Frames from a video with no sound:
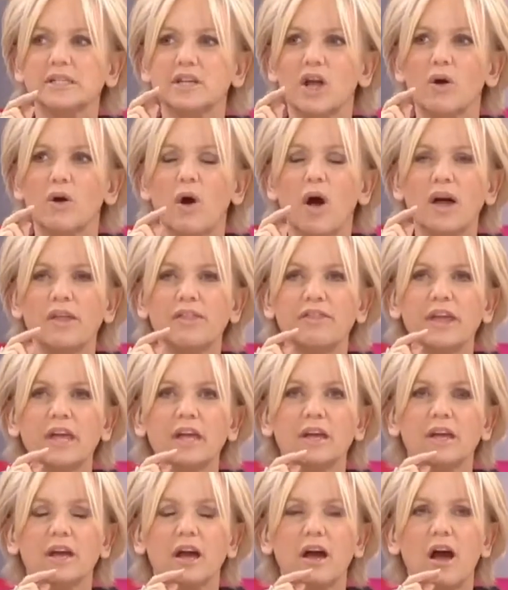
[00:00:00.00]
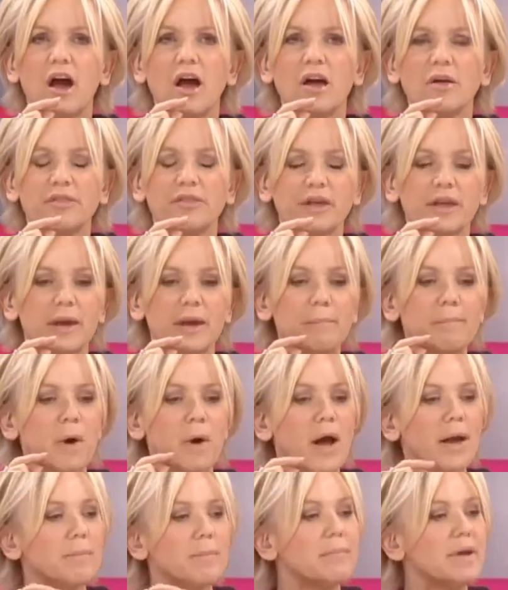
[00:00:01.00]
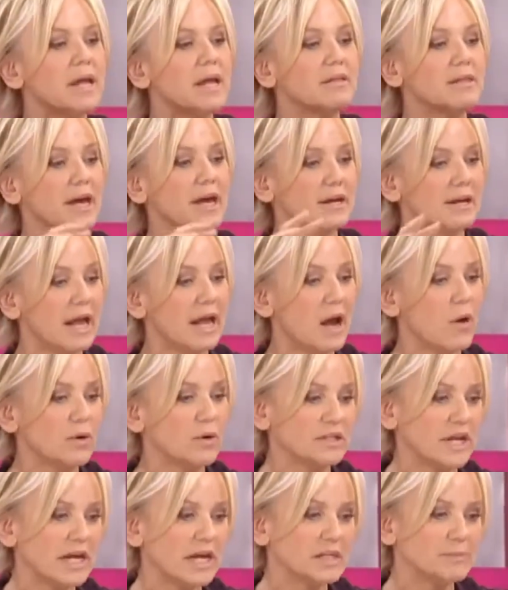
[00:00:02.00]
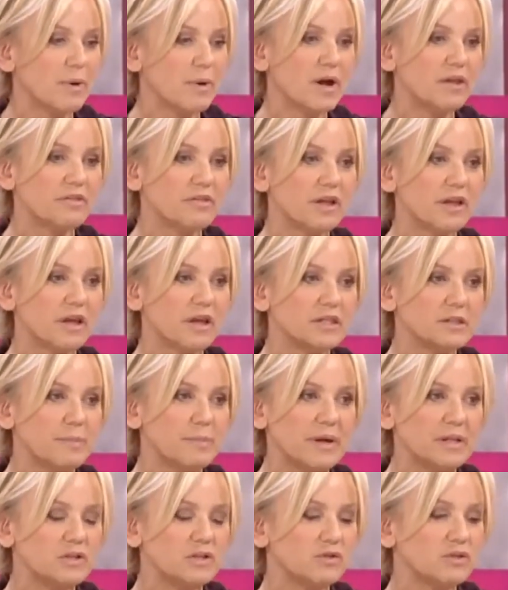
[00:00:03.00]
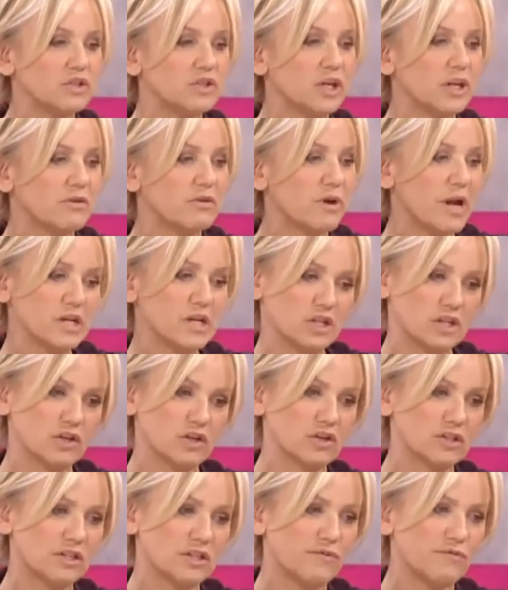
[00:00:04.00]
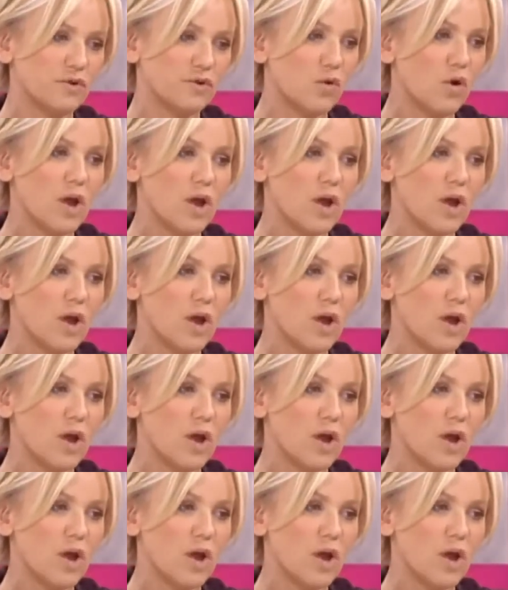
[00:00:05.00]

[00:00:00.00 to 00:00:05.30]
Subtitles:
note, I think it might mean that nowadays, but I think it depends on the generation. Because if you're